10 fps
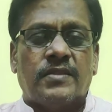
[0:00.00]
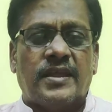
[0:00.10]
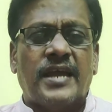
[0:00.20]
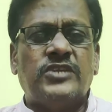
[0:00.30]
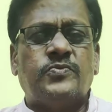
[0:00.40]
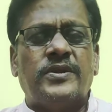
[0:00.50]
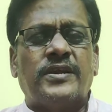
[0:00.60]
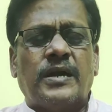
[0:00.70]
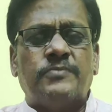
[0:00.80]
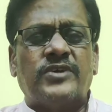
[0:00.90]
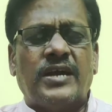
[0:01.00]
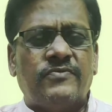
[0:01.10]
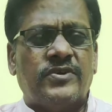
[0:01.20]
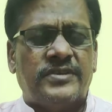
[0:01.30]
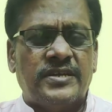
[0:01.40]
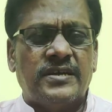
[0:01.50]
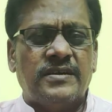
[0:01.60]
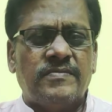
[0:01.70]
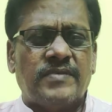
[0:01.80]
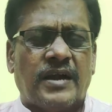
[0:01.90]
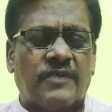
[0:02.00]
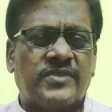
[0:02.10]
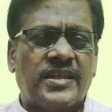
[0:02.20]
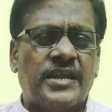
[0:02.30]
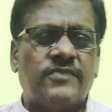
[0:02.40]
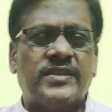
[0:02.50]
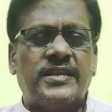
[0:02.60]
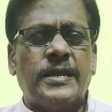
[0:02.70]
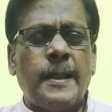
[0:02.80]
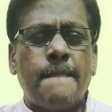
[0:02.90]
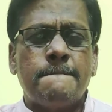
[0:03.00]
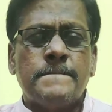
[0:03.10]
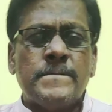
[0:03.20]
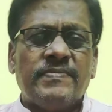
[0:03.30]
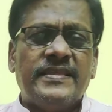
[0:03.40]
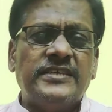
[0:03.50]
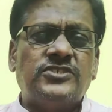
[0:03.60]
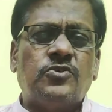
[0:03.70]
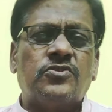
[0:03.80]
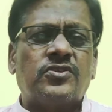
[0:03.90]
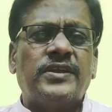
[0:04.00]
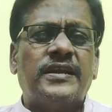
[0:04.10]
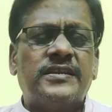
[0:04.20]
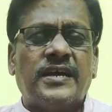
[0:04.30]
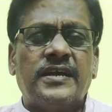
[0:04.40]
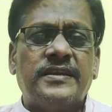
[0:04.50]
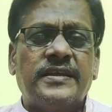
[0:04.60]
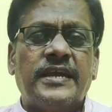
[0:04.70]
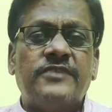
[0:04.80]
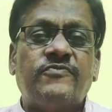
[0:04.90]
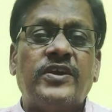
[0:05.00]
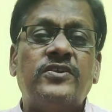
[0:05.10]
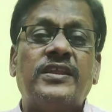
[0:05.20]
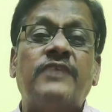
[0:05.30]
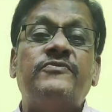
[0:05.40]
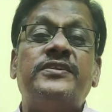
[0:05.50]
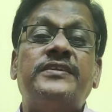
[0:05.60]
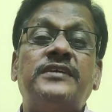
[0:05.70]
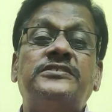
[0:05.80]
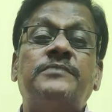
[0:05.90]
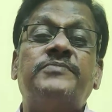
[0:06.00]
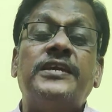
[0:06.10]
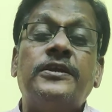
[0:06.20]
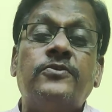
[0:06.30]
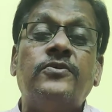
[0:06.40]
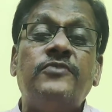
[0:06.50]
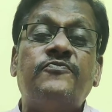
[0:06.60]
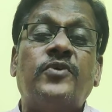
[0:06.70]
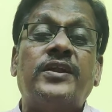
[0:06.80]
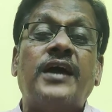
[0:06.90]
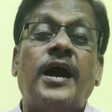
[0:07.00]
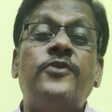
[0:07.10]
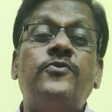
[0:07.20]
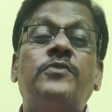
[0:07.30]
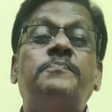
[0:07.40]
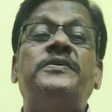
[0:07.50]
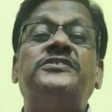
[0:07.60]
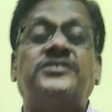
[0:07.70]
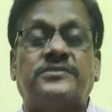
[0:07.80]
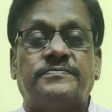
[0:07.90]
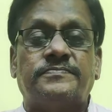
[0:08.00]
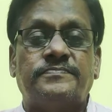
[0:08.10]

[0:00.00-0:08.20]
Night, when you come to have your dinner, after the end of the day, just go through your entire day and find out, have you done something good for an unknown person?